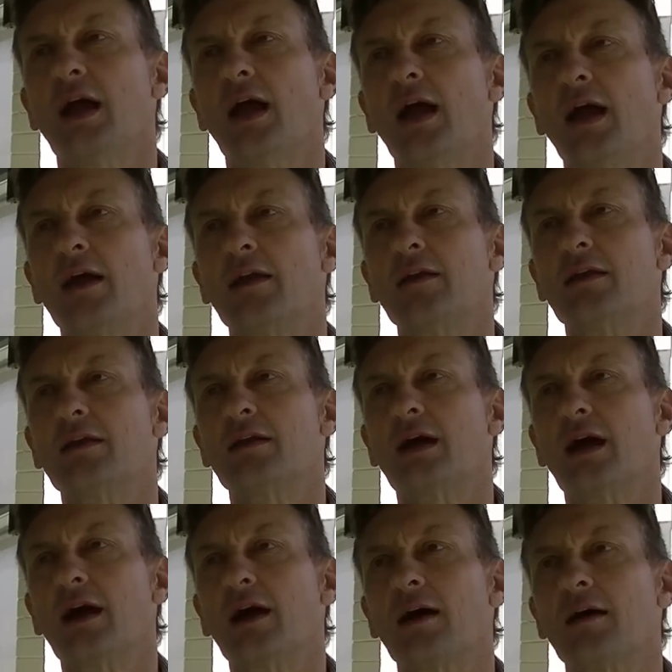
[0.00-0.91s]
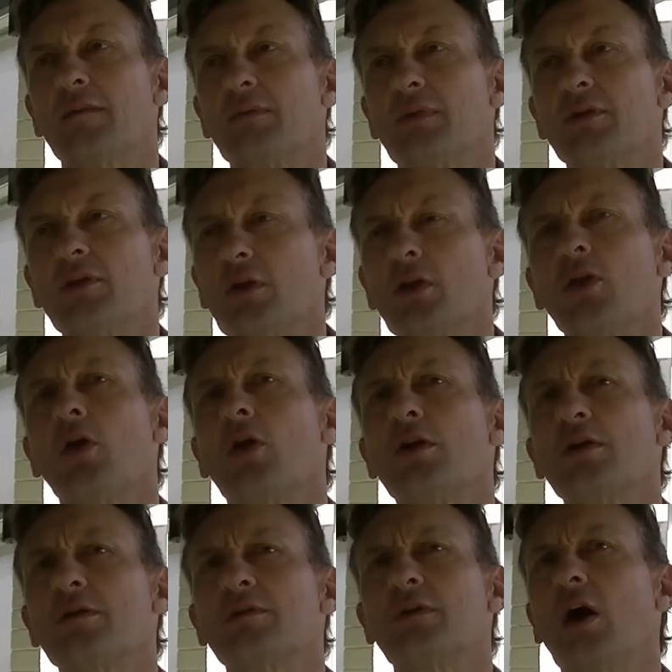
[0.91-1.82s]
And um, there are not a
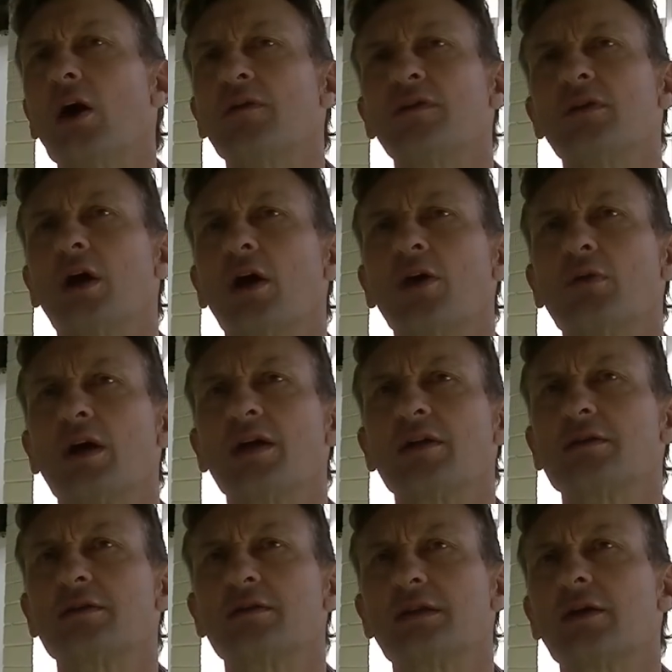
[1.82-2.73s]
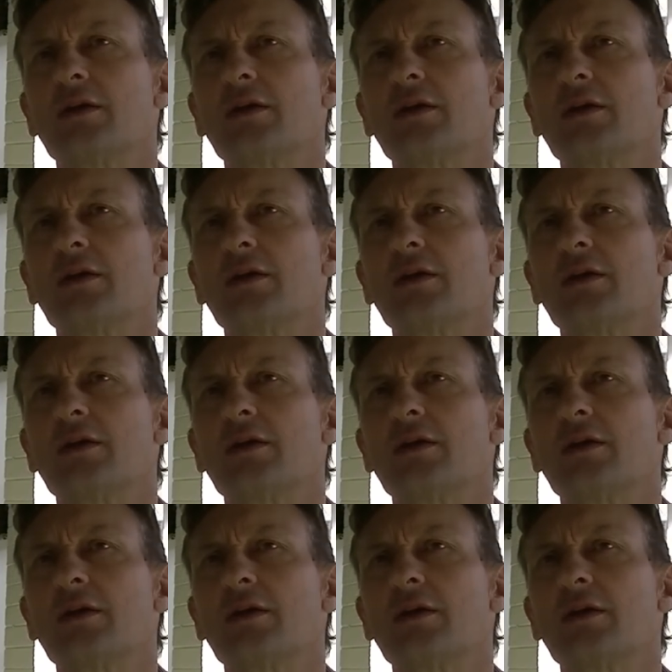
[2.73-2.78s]
lot of overnight races